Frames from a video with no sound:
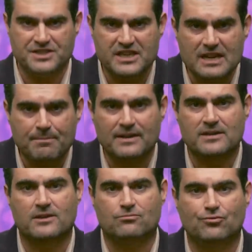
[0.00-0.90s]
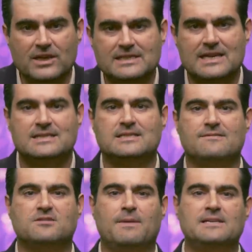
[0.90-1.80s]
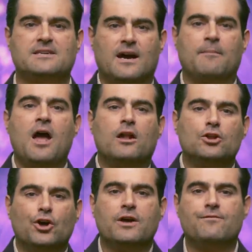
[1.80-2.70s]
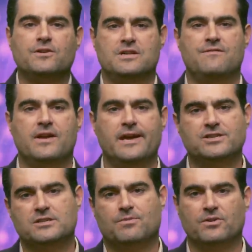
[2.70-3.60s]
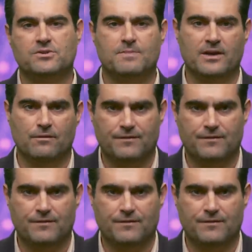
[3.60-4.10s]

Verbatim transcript: deep into the recesses of space-time, looking for deviations produced by new